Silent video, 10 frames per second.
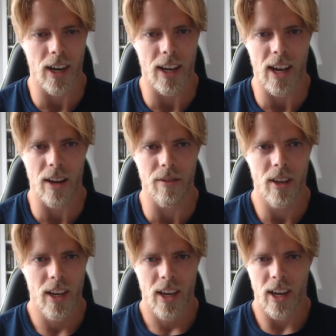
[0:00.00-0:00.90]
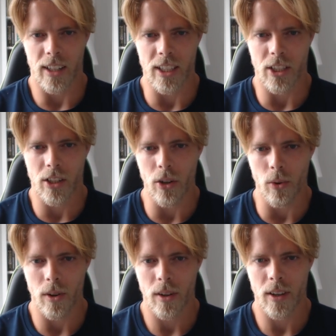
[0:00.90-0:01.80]
I have at least
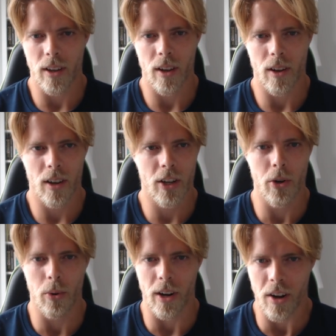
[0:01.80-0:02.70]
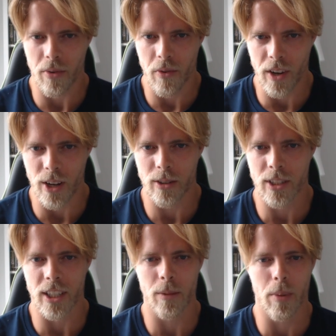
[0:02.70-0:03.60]
two cool enough videos,
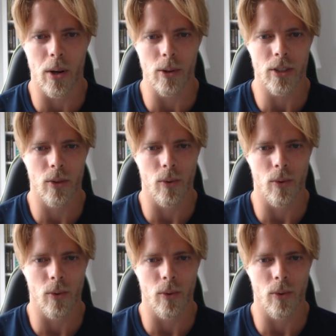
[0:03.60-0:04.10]
I suppose.